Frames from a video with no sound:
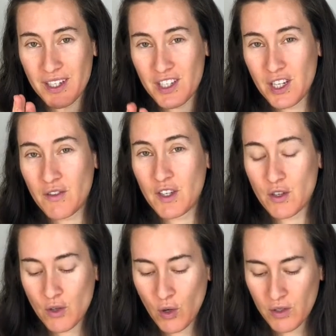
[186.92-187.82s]
achieving
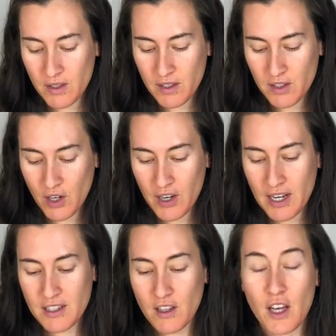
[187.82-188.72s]
your goals. And this card
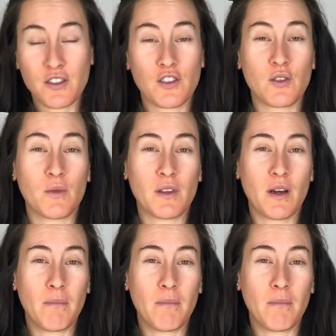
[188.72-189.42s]
has a lot to do with a